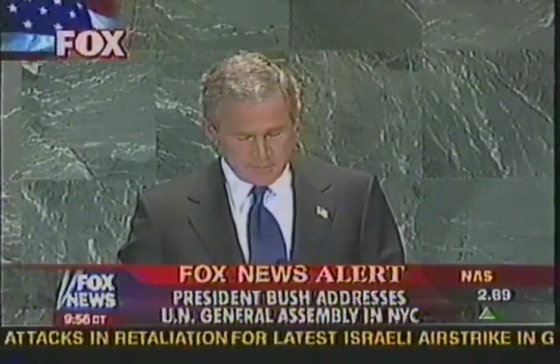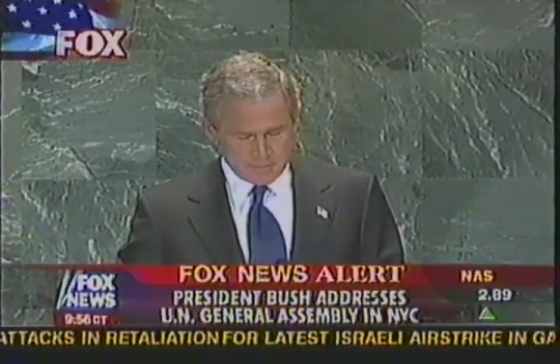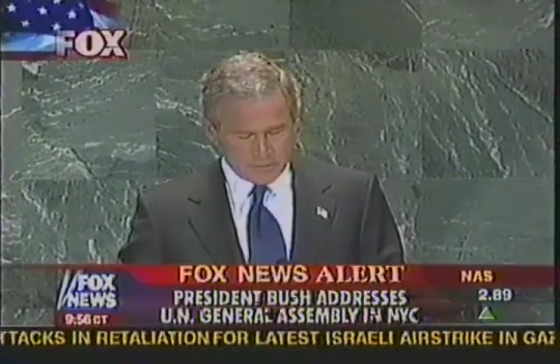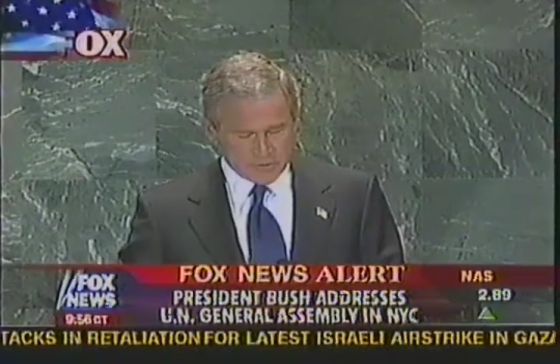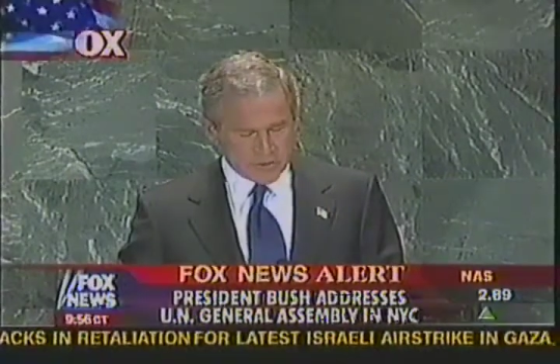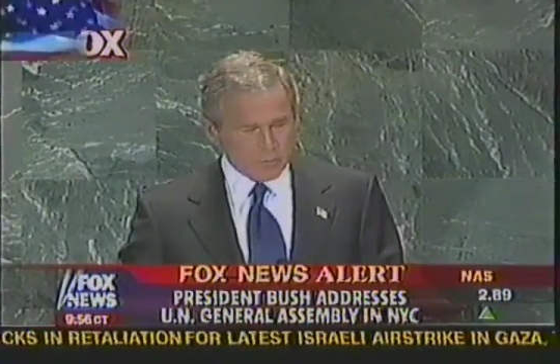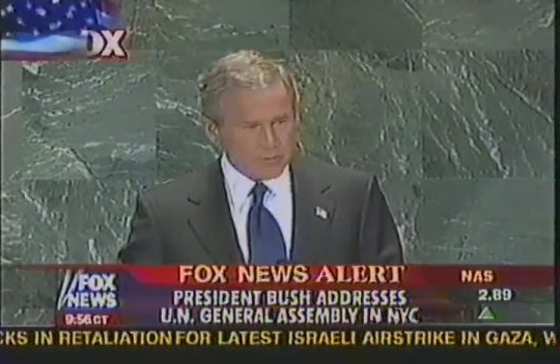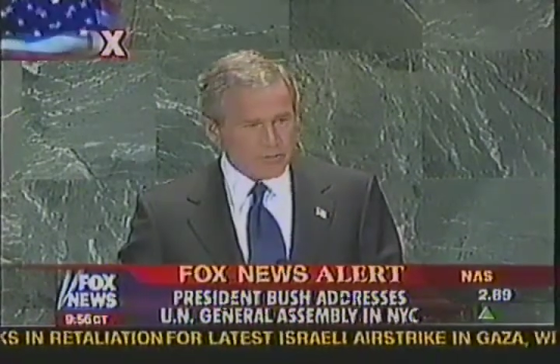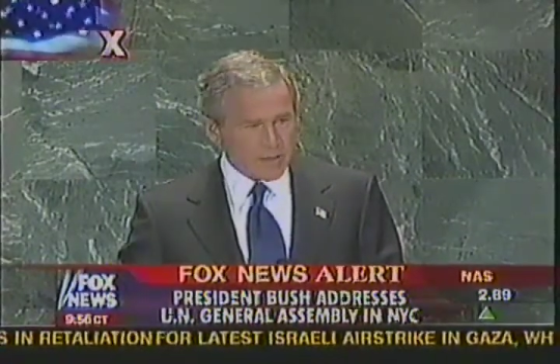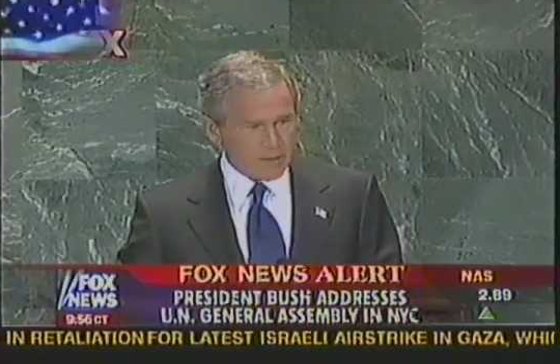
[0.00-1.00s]

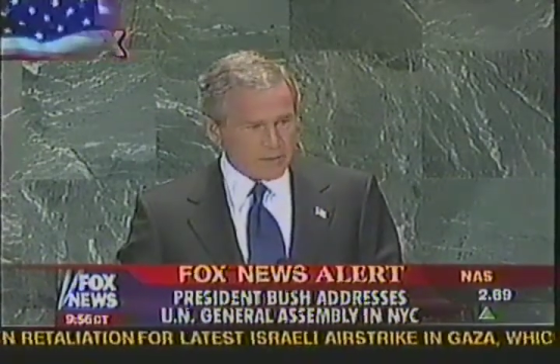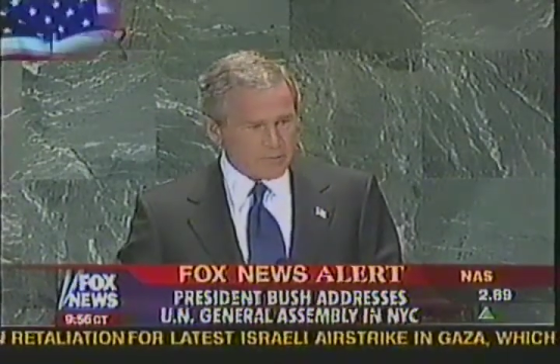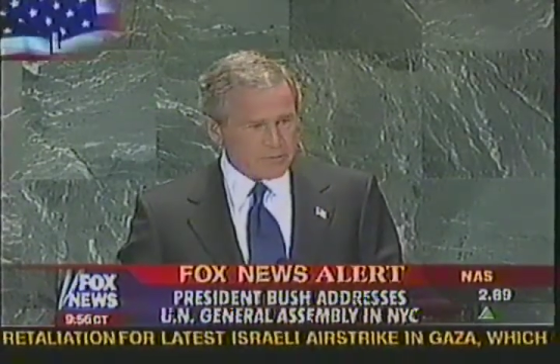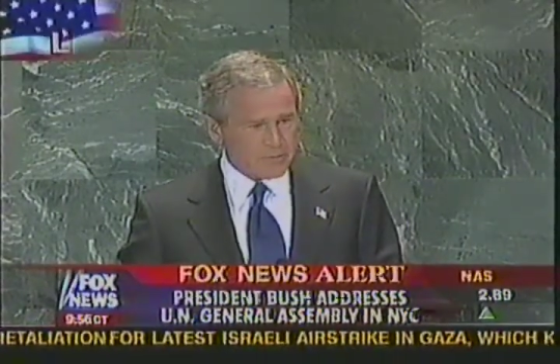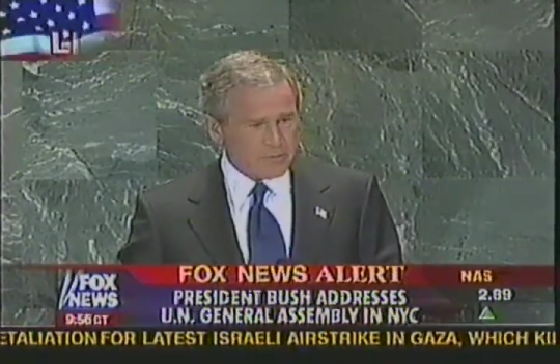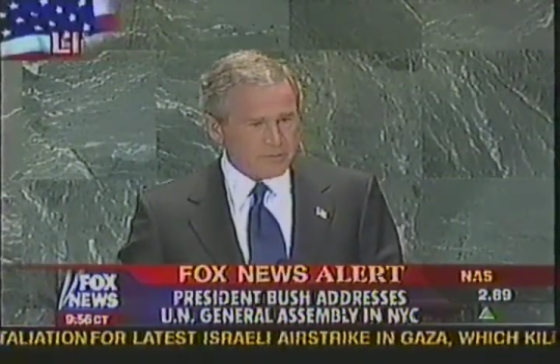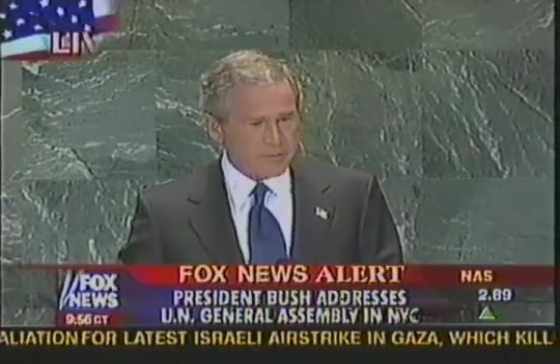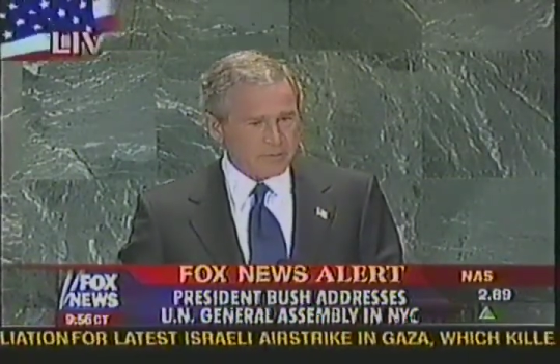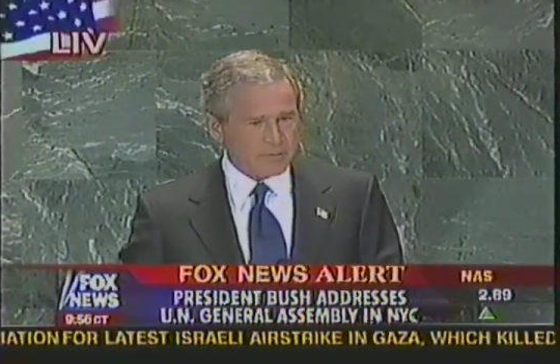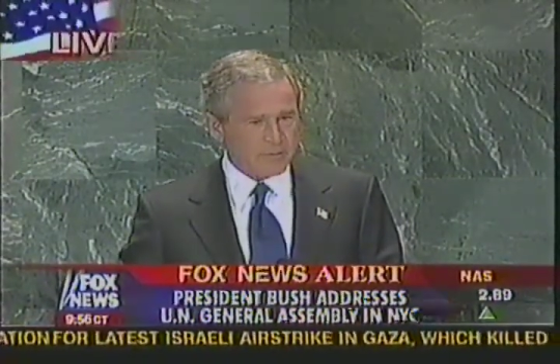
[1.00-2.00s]
distinguished delegates,
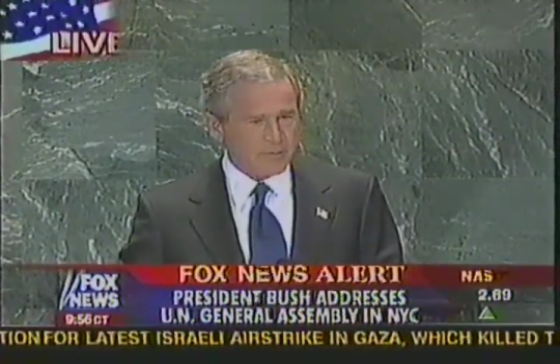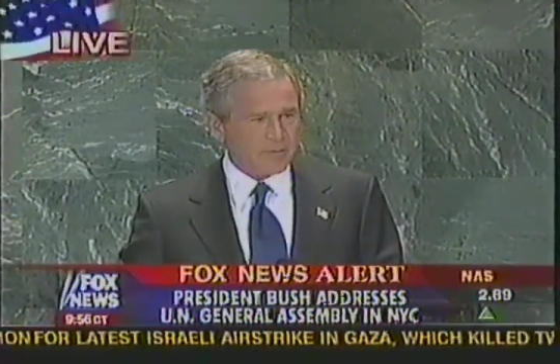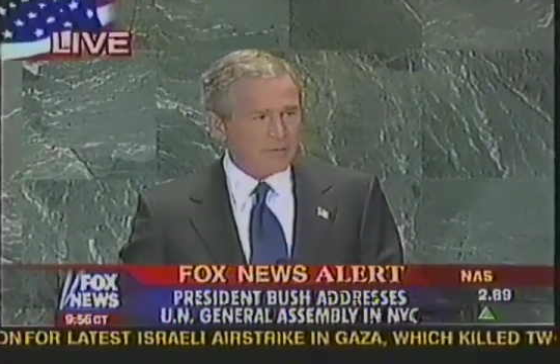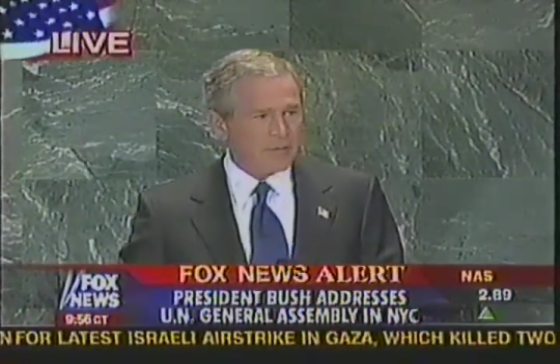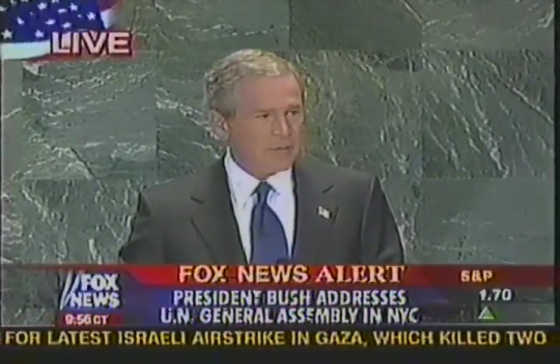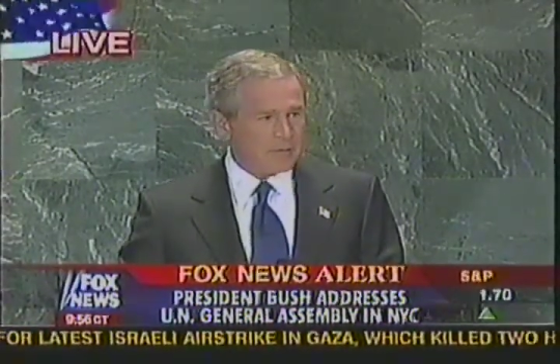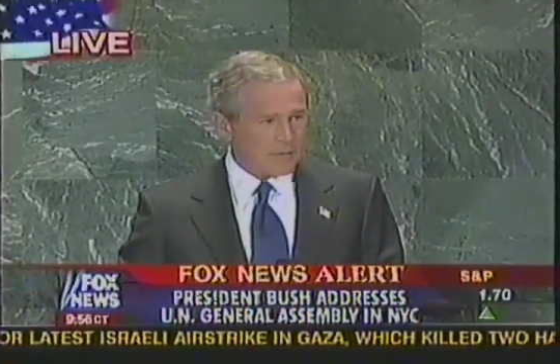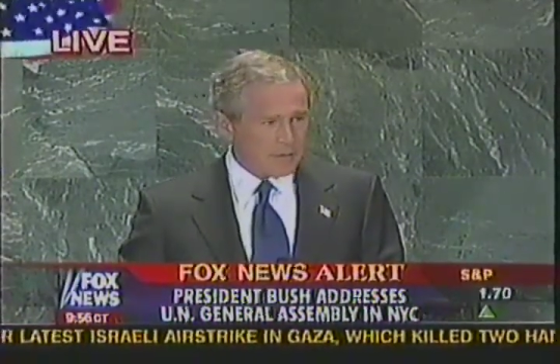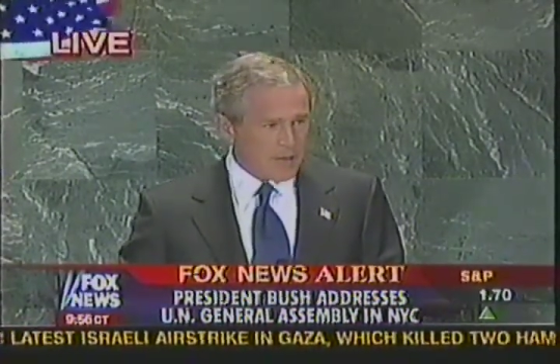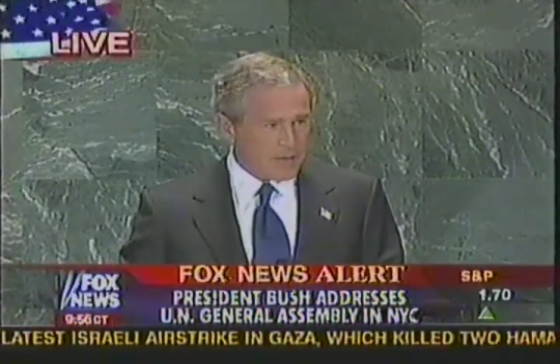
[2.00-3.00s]

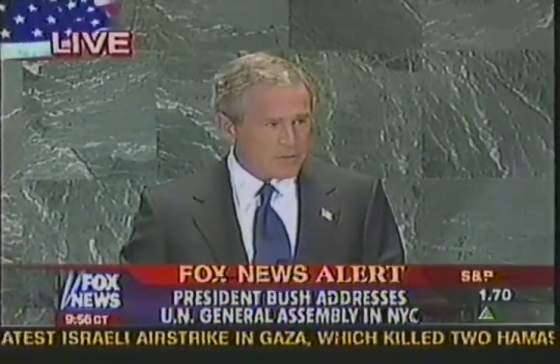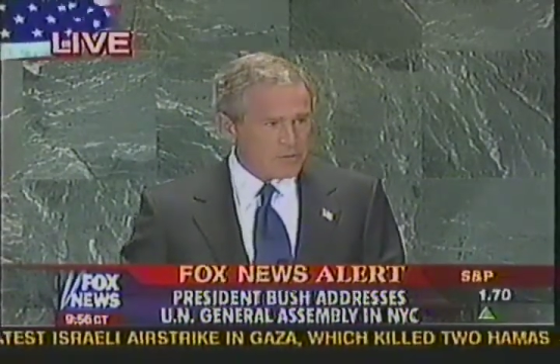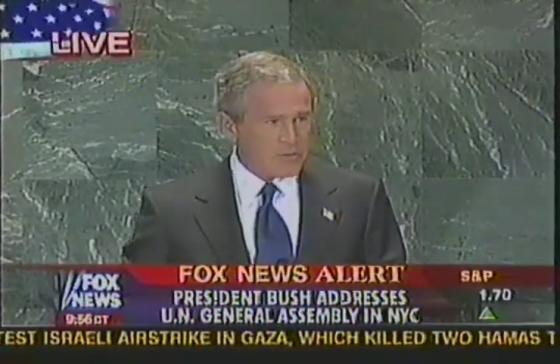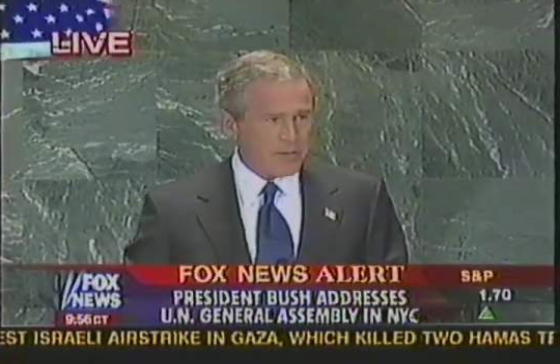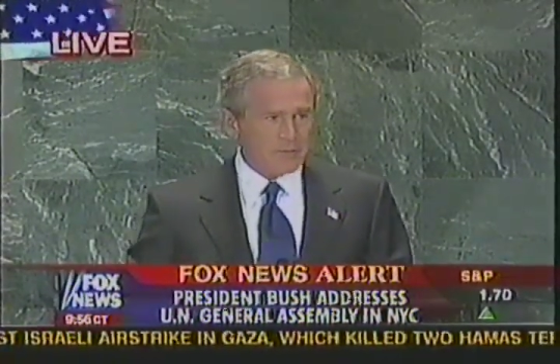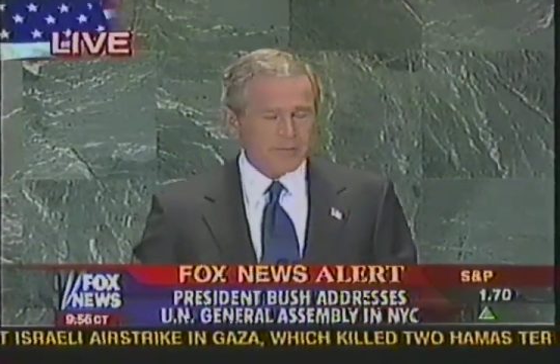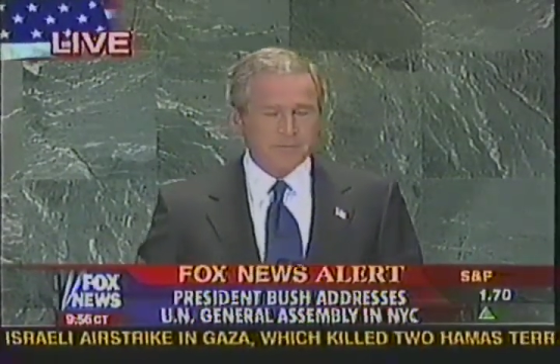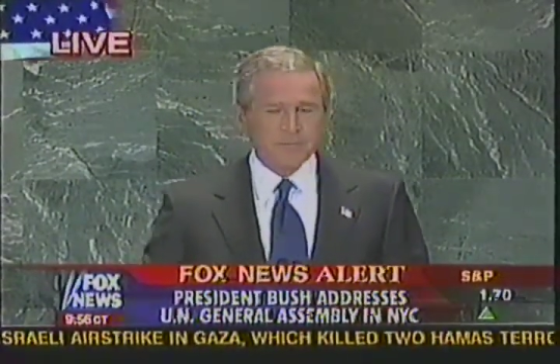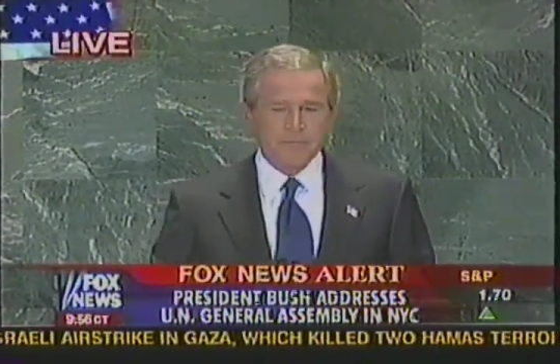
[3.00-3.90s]
ladies and gentlemen,